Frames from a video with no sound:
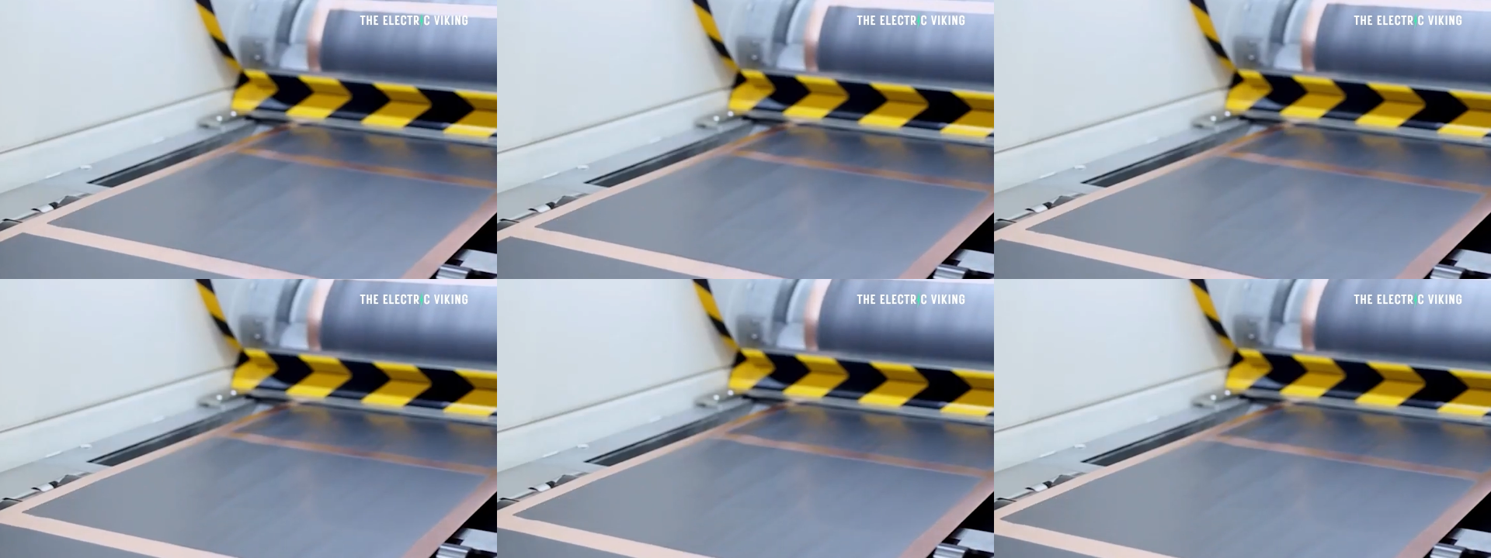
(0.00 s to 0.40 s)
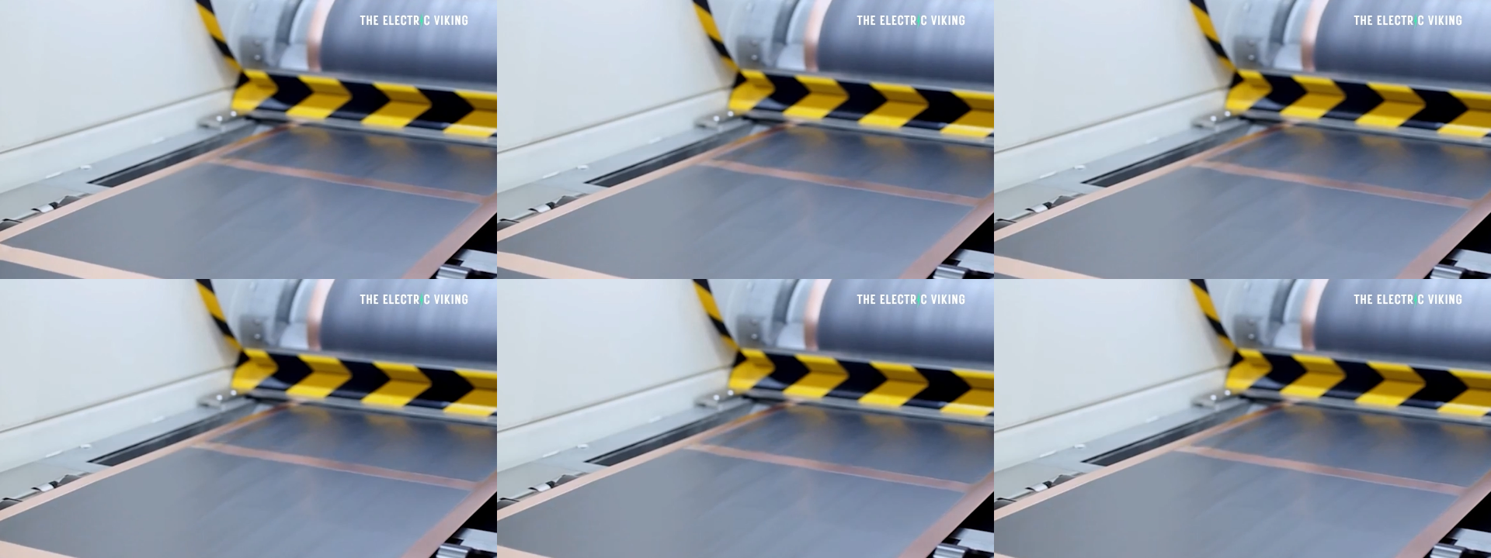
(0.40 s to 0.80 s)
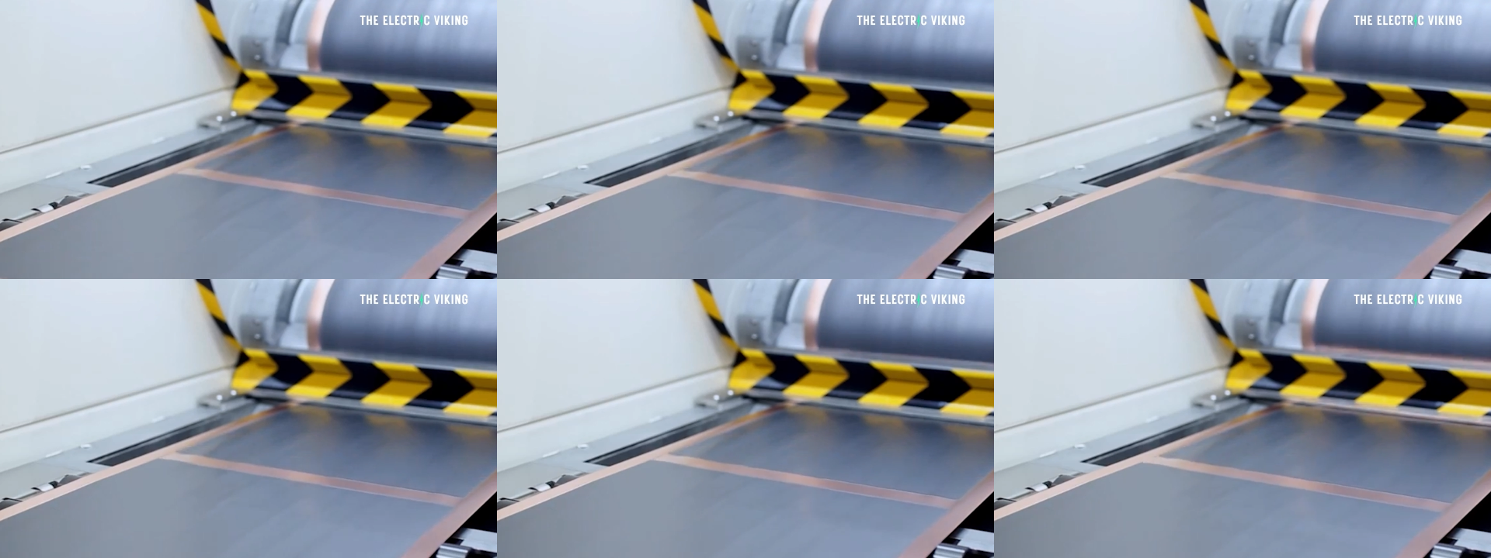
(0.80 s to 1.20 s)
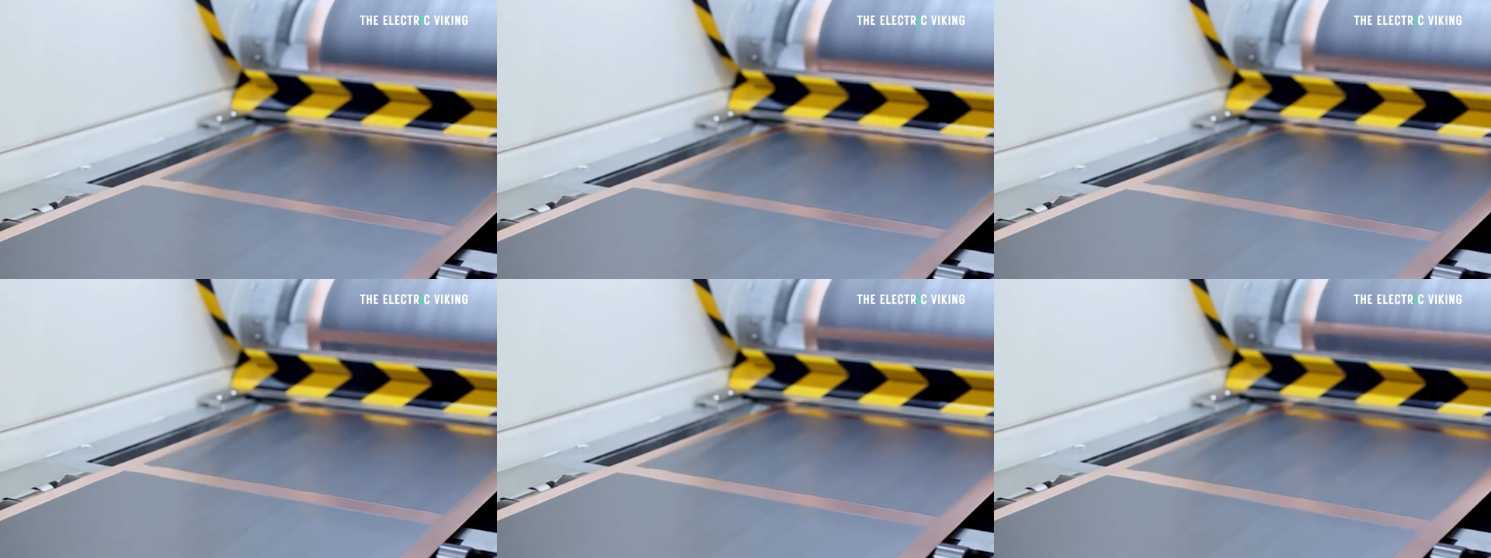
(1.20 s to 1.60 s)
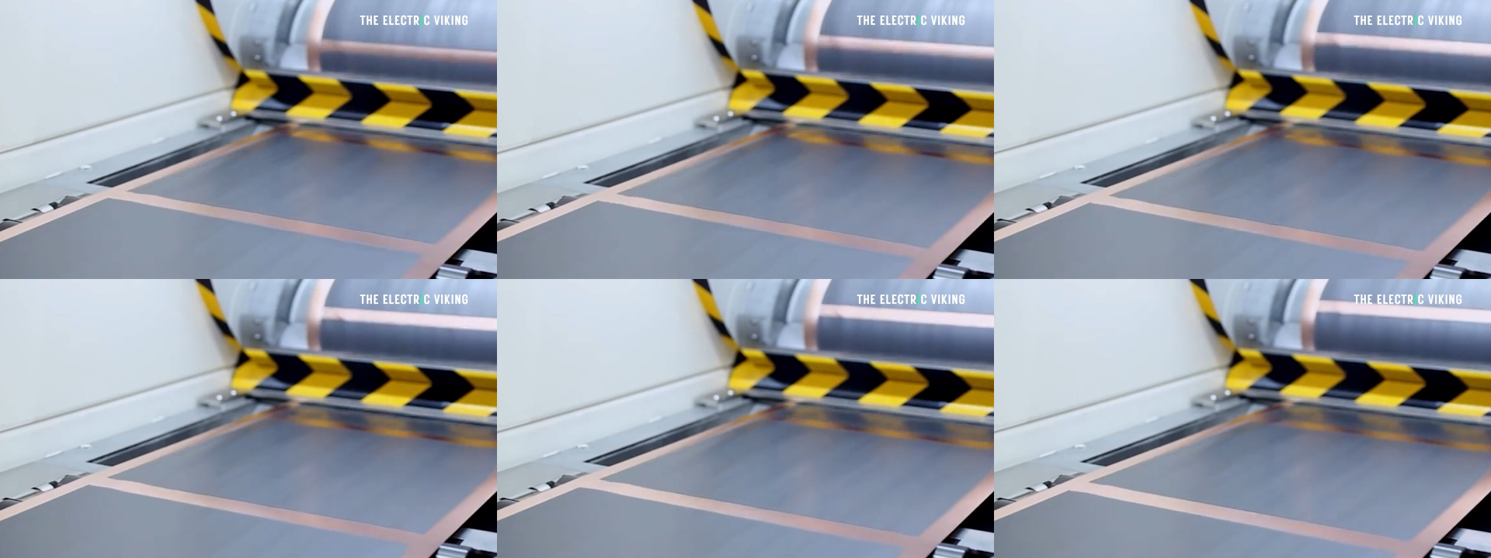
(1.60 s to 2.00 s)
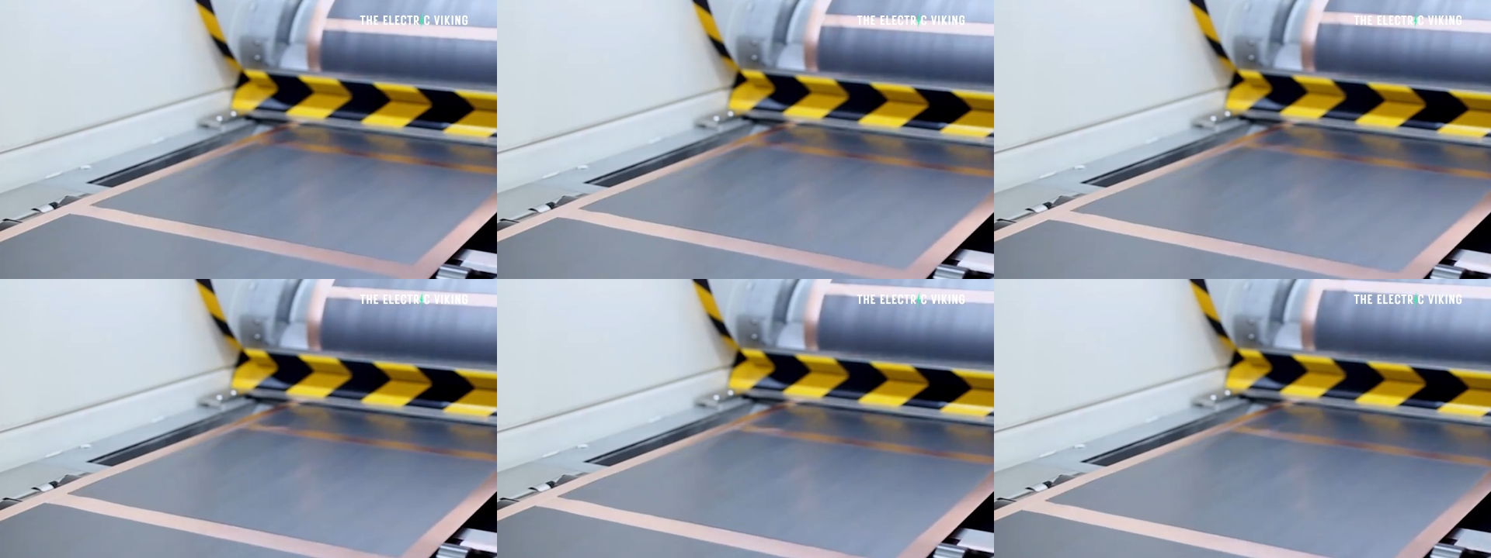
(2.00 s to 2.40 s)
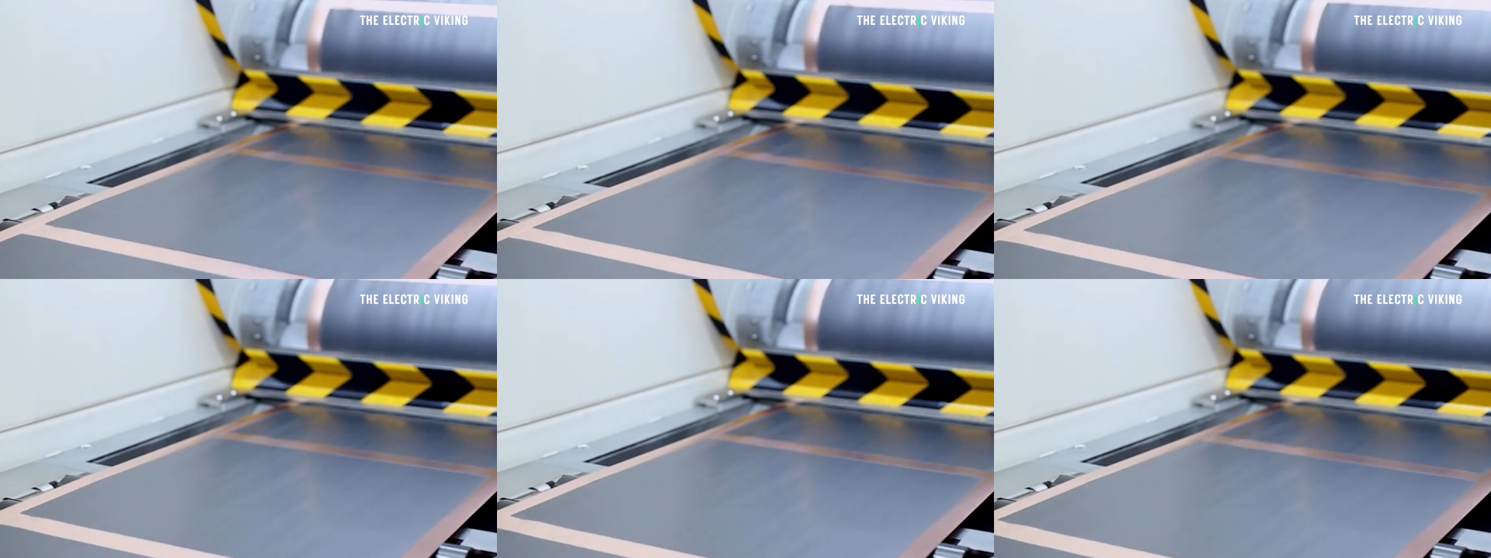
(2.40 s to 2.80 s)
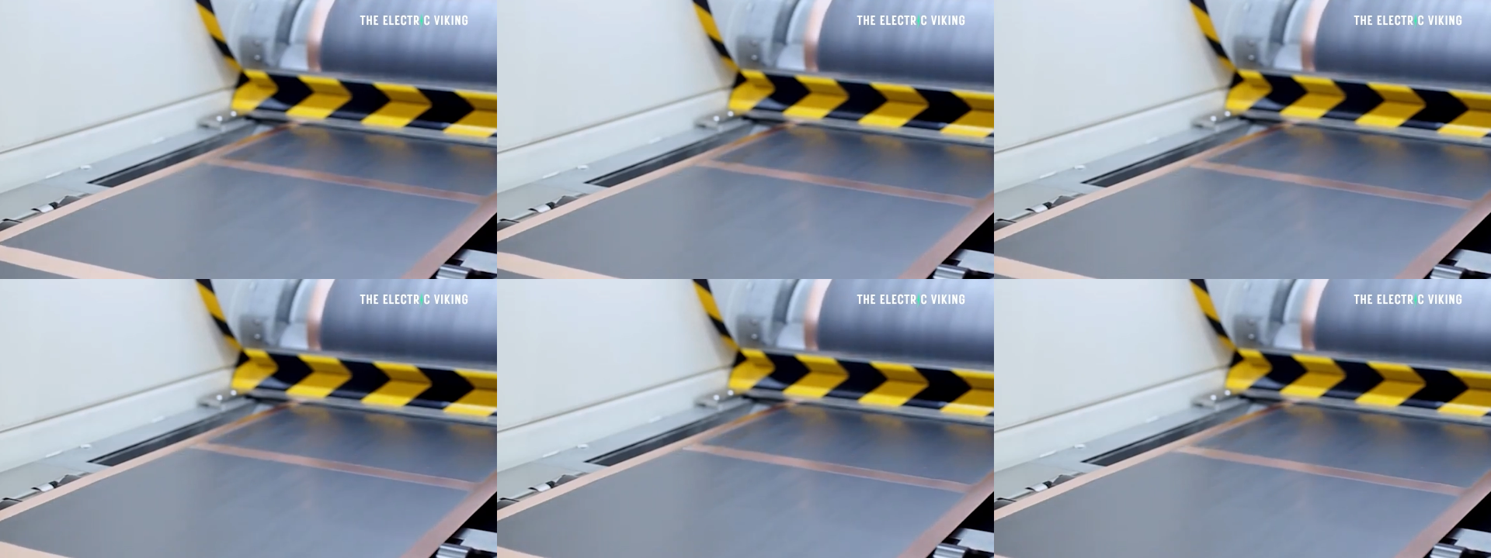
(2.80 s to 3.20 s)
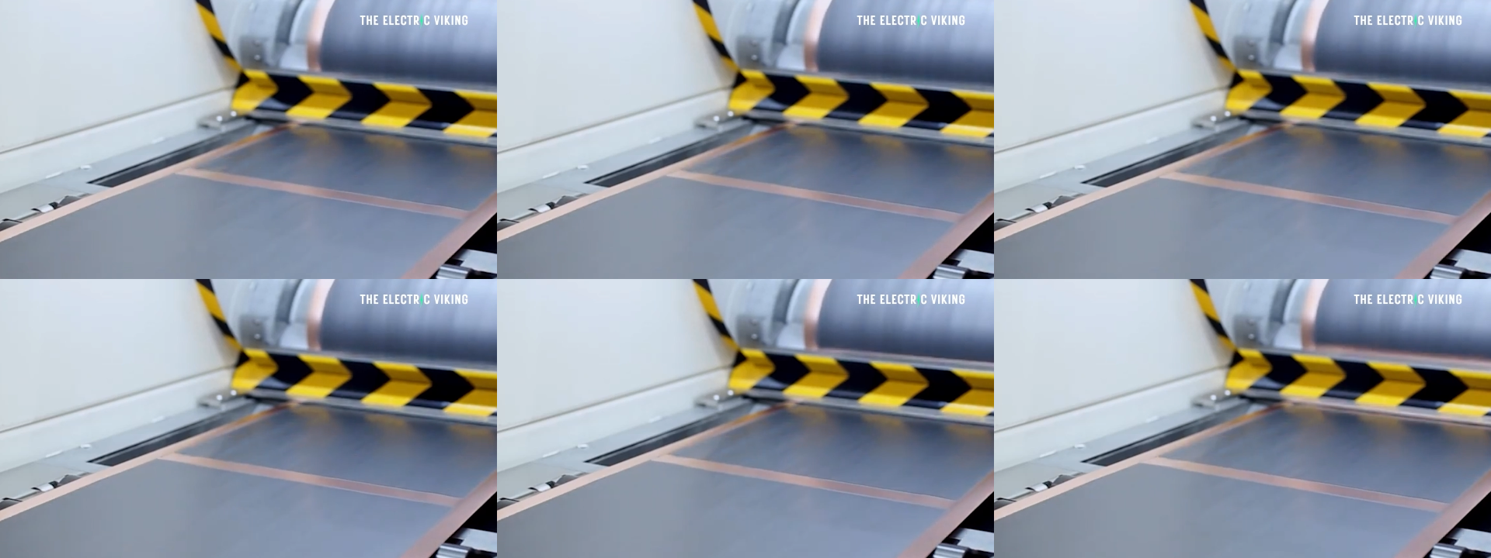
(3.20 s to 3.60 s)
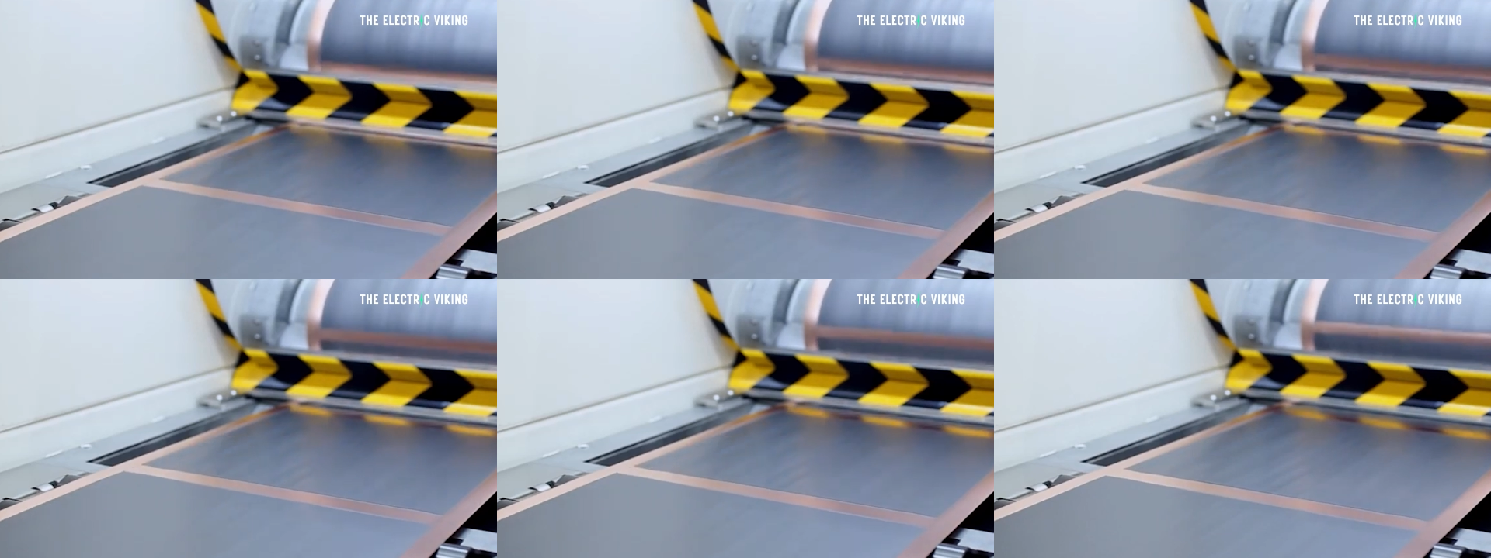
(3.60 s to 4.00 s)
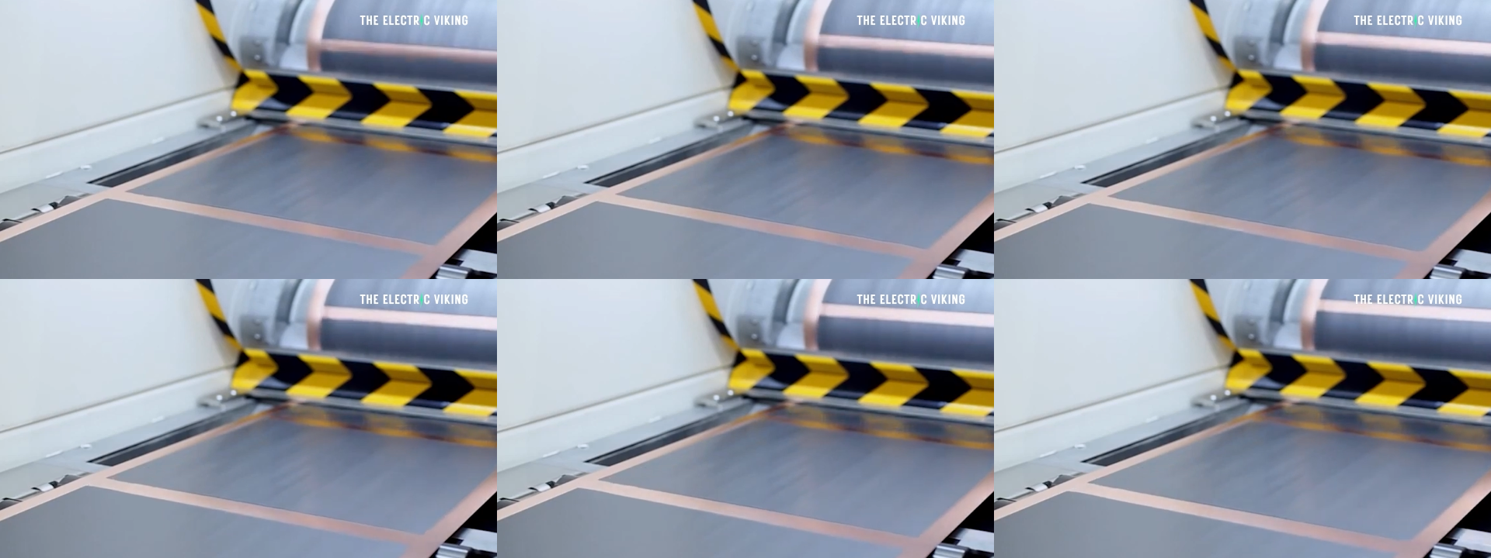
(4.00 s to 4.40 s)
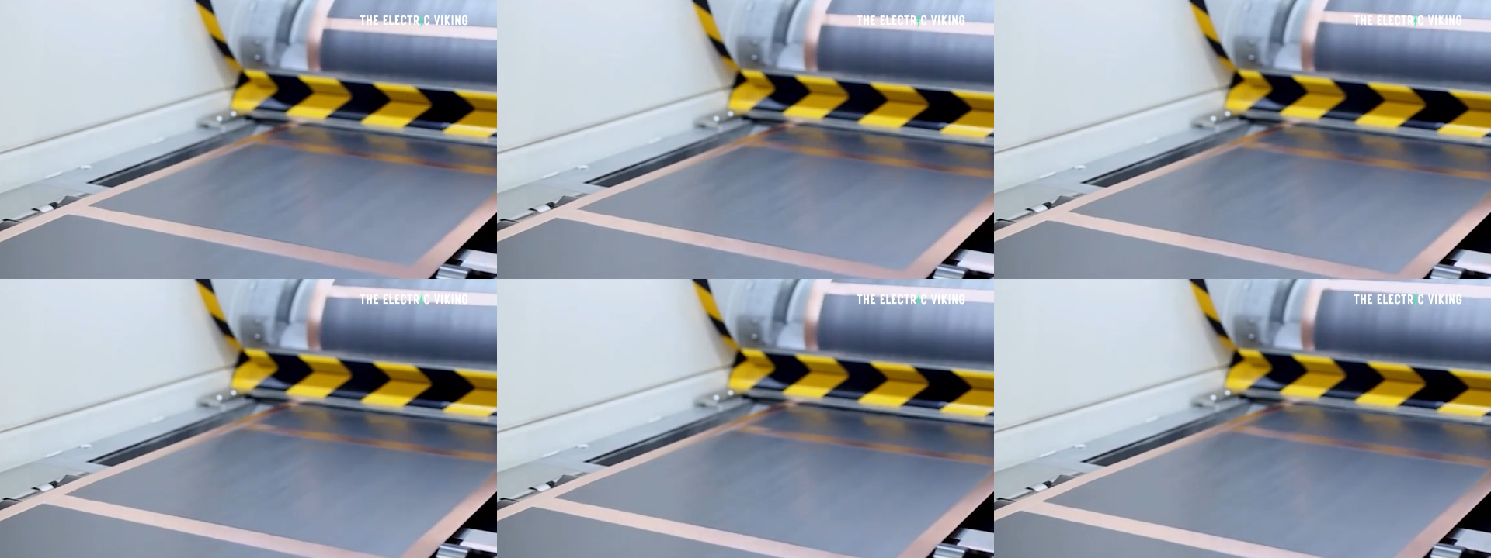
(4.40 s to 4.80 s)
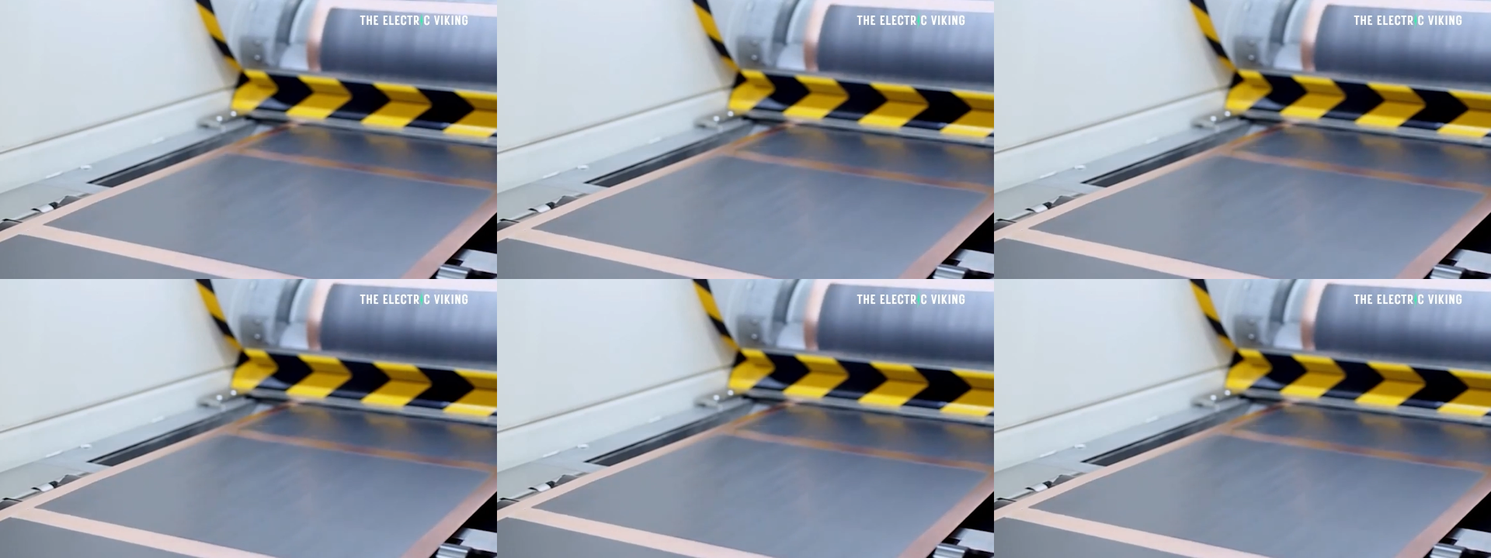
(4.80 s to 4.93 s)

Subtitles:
(no speaker visible)